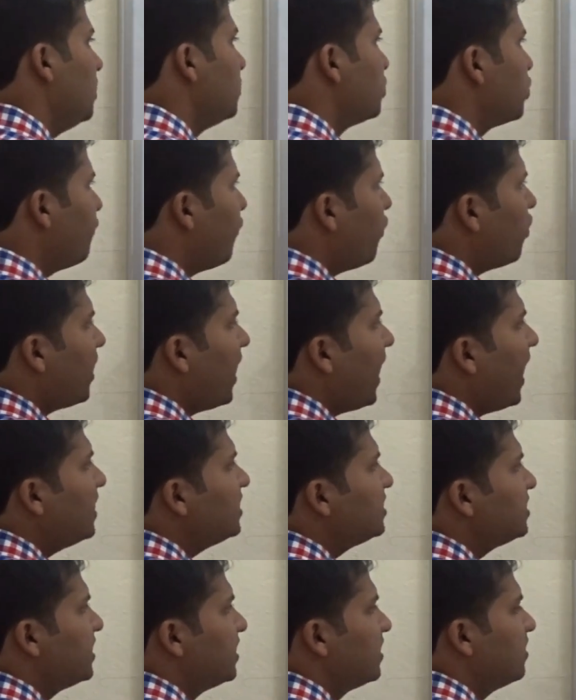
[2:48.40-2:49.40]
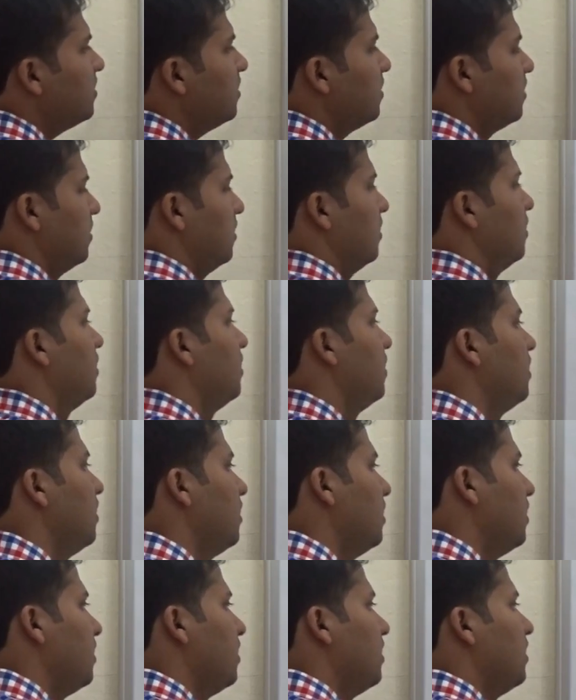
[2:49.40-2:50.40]
So for hashing,
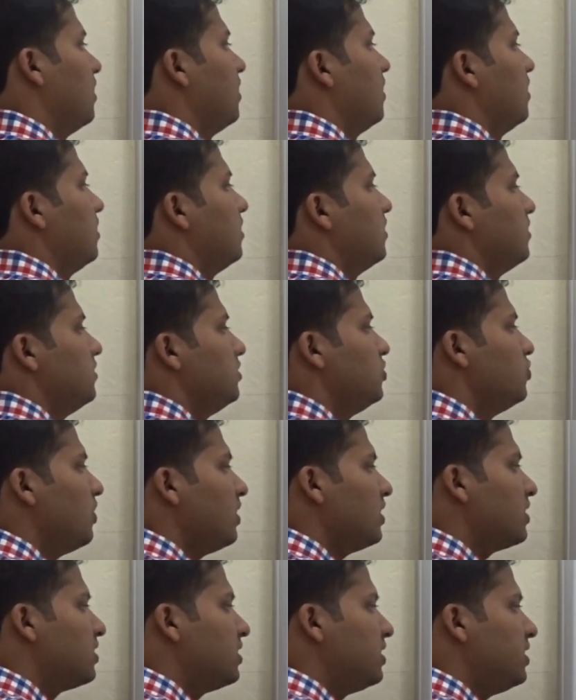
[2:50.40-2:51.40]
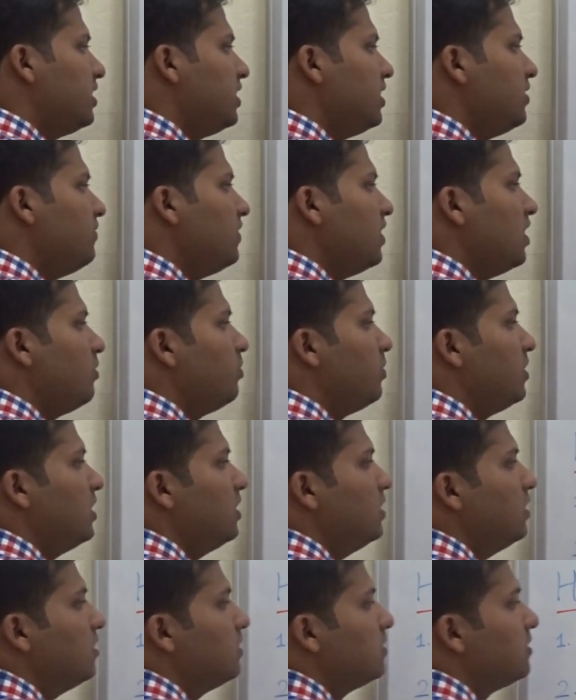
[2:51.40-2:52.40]
your key will
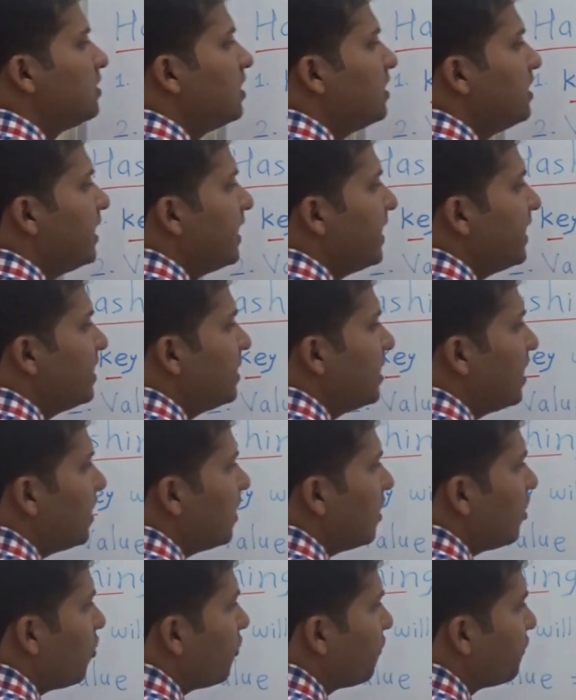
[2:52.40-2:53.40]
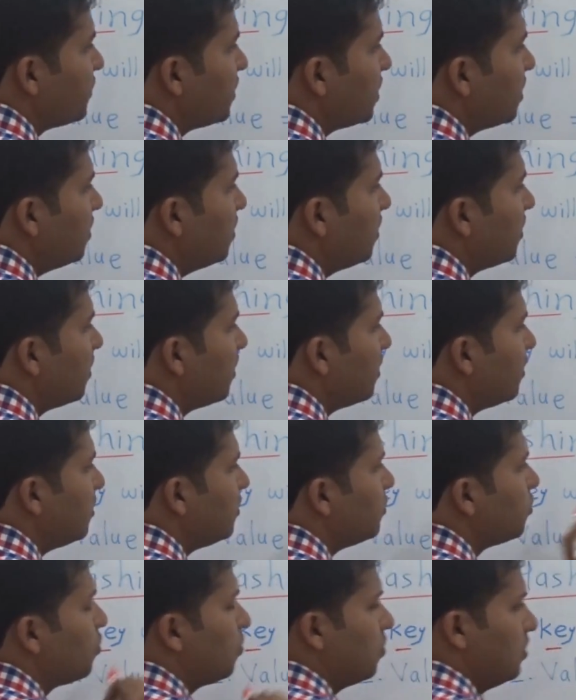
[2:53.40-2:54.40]
be the data of the
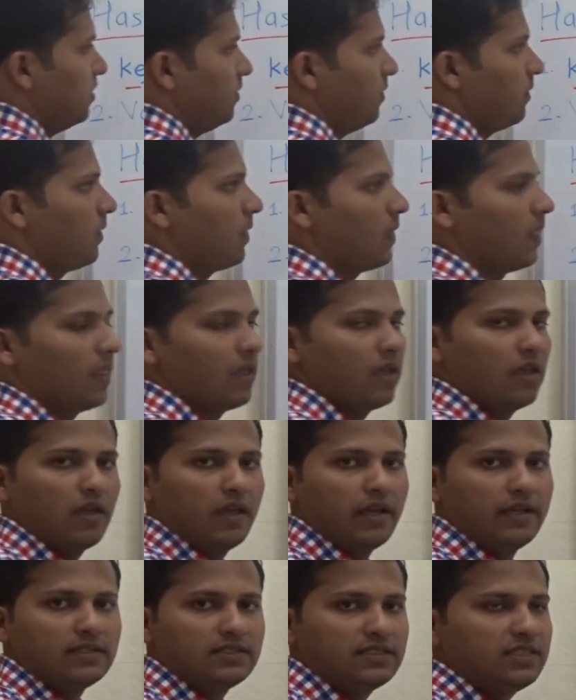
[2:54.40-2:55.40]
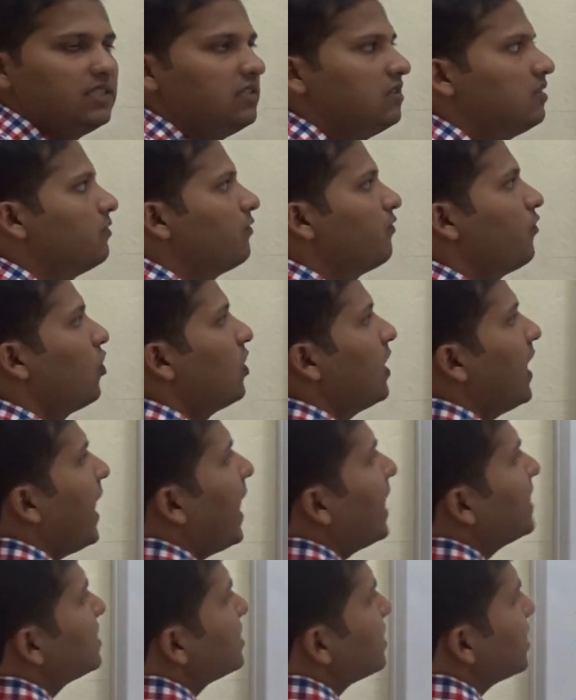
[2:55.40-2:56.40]
node. See, for a
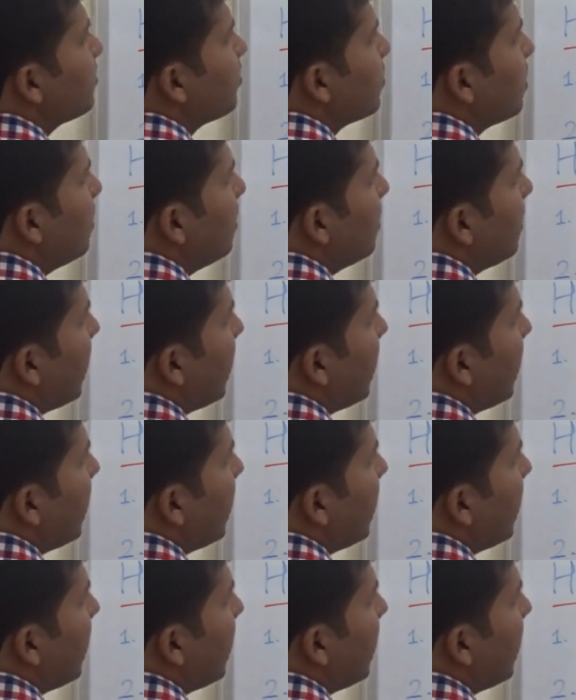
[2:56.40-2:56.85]
hash table,